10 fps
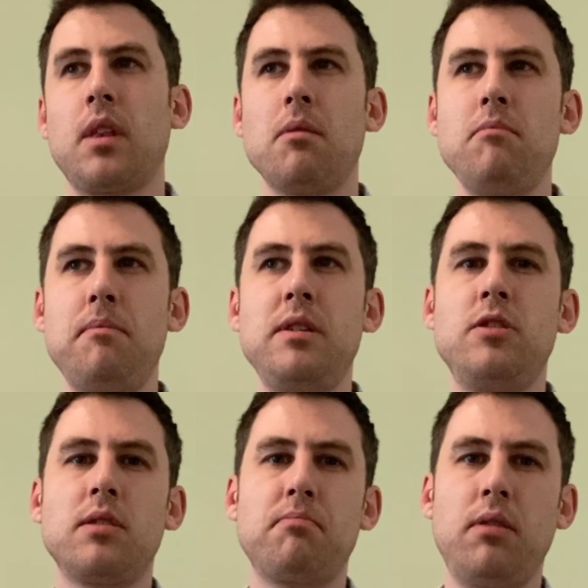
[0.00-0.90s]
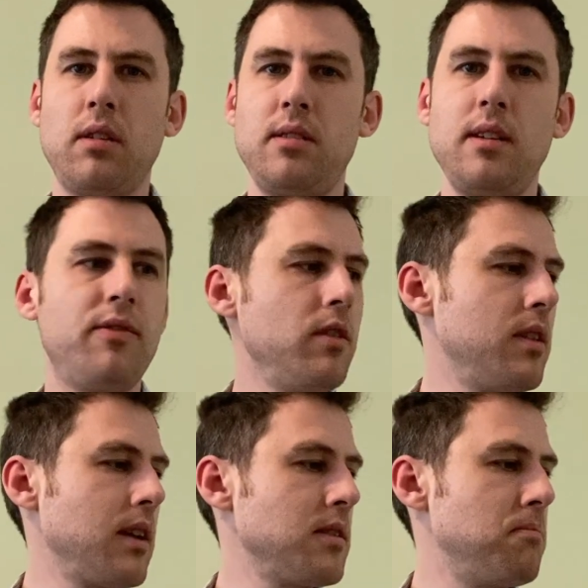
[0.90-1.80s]
maybe just proxy a few
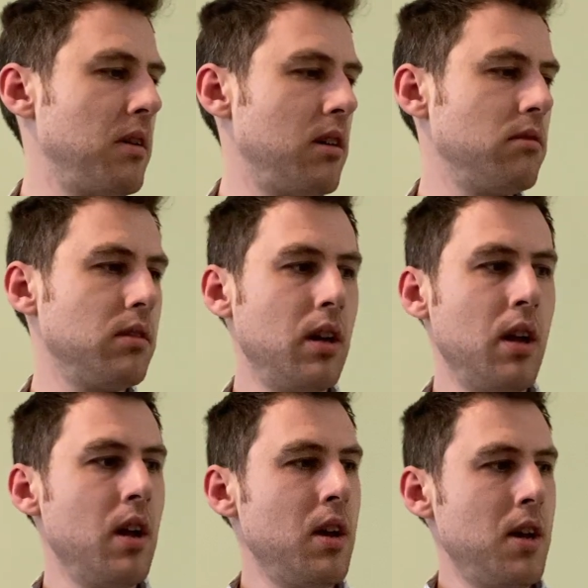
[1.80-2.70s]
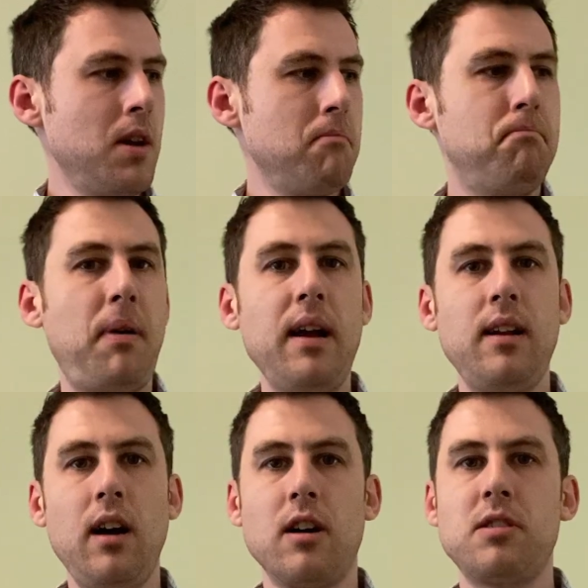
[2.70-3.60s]
things, but by and
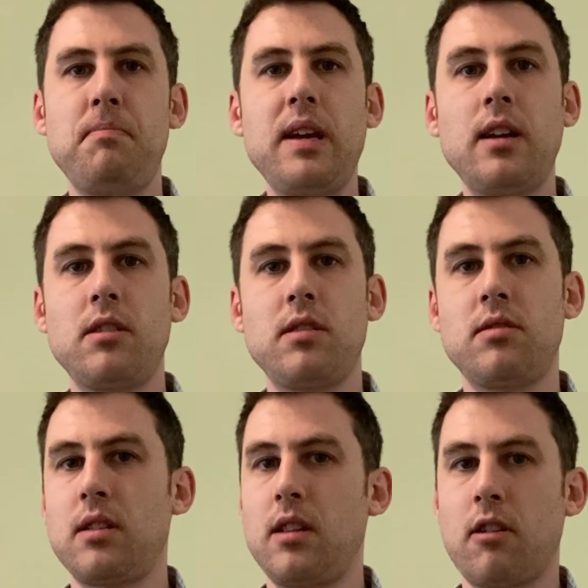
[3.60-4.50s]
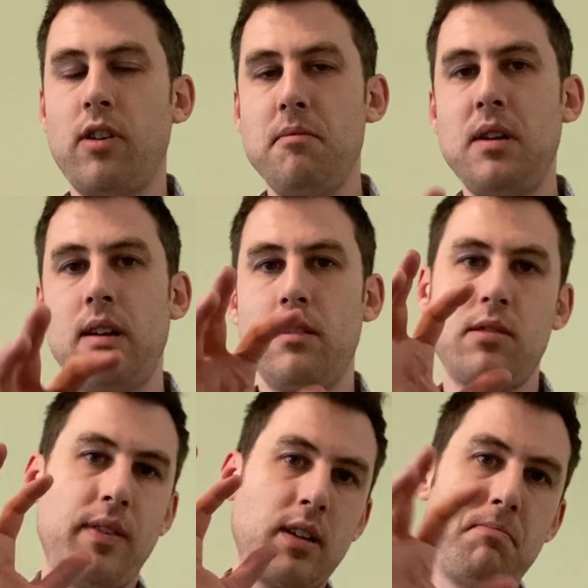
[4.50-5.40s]
large, being just the Crimean
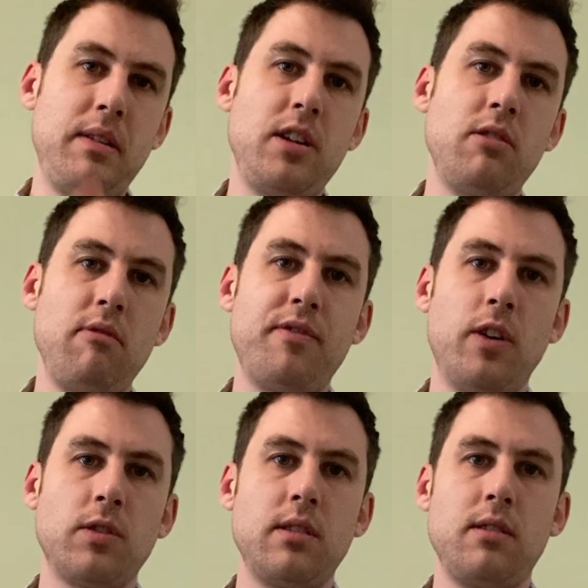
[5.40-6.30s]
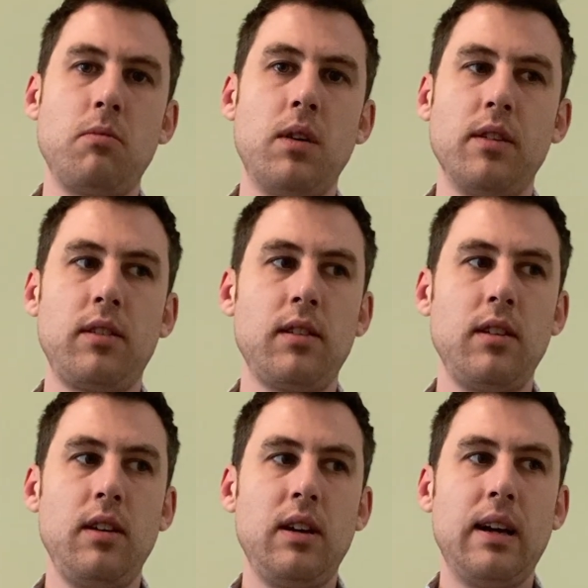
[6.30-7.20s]
sort of expeditionary force as it was,
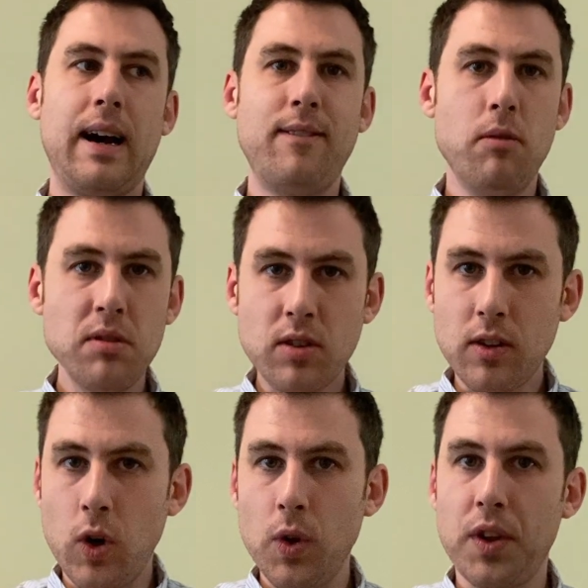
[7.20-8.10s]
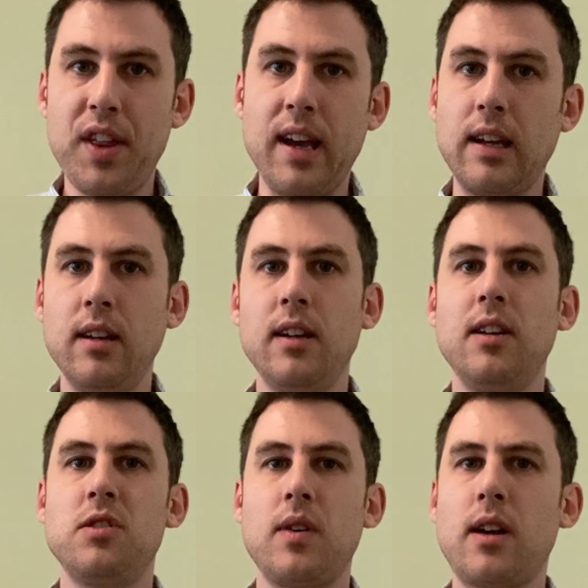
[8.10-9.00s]
I've almost got the whole thing,
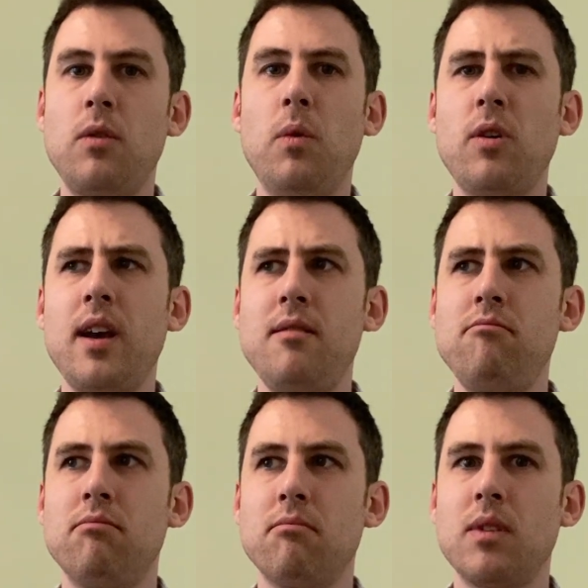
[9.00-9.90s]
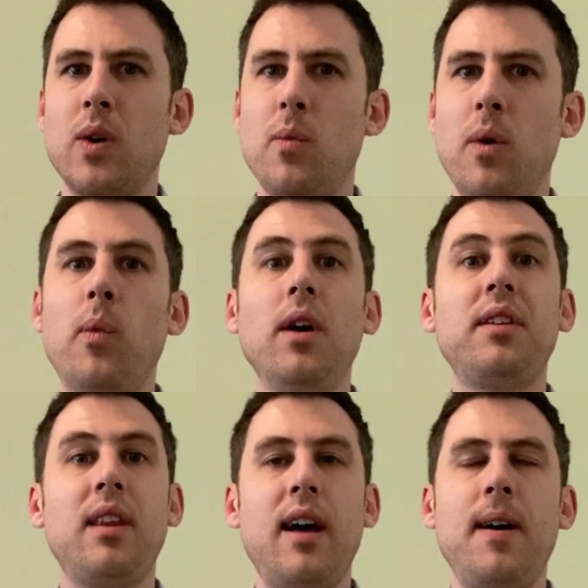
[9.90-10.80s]
so I can wargame what
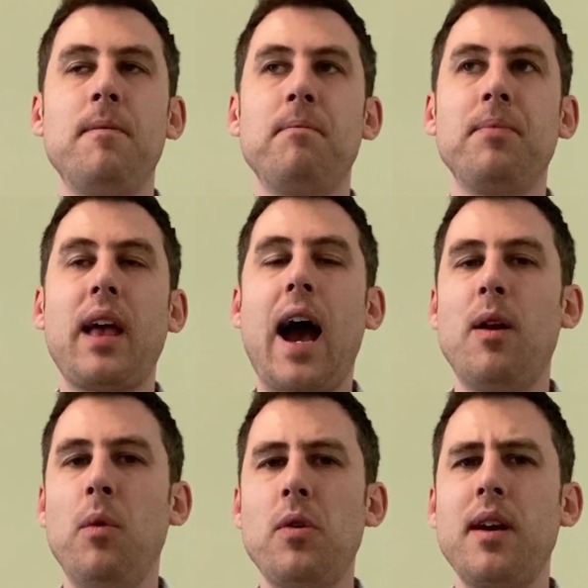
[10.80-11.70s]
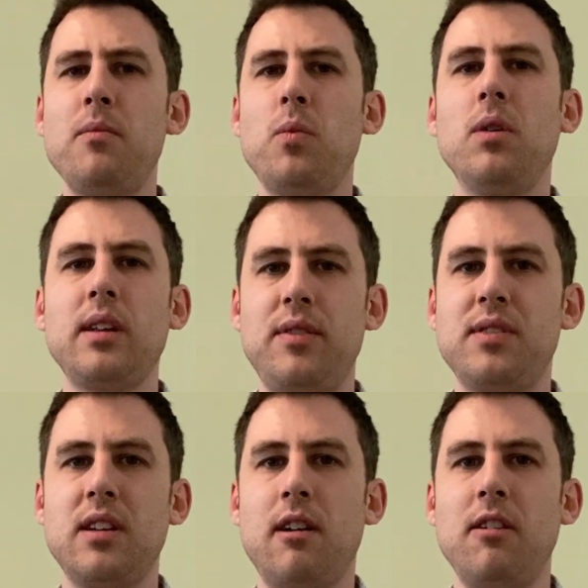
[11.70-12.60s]
was there and wargame what if
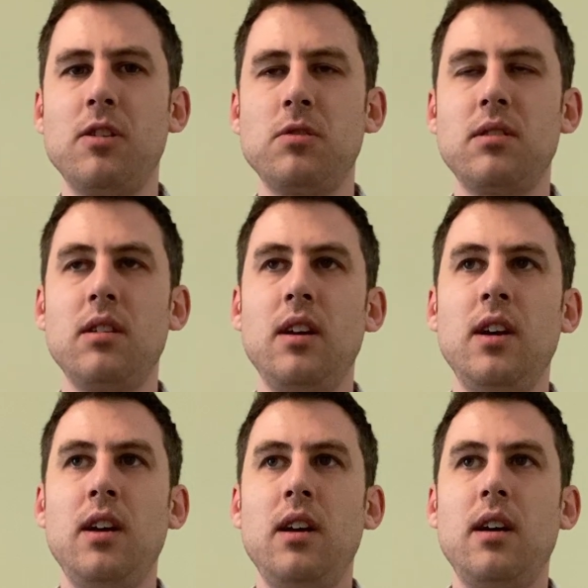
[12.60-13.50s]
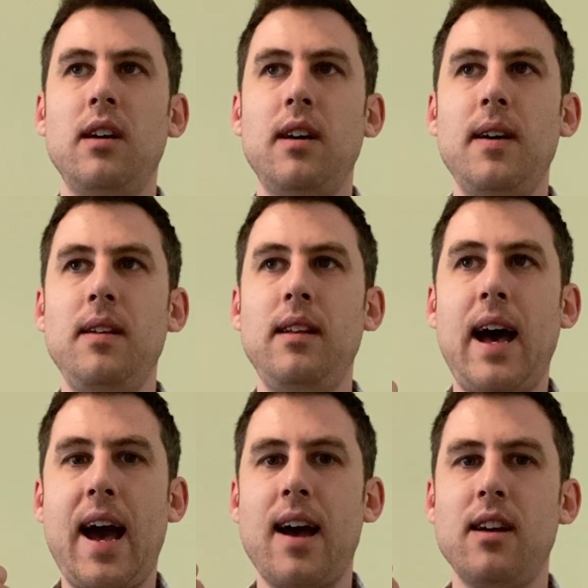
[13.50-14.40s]
scenarios, and
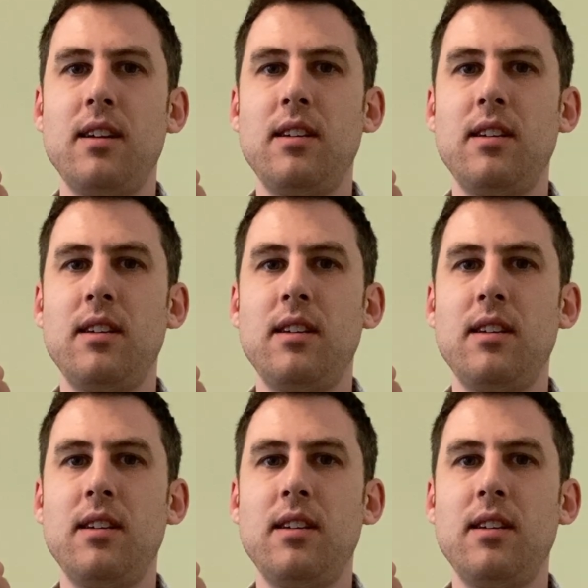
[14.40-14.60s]
that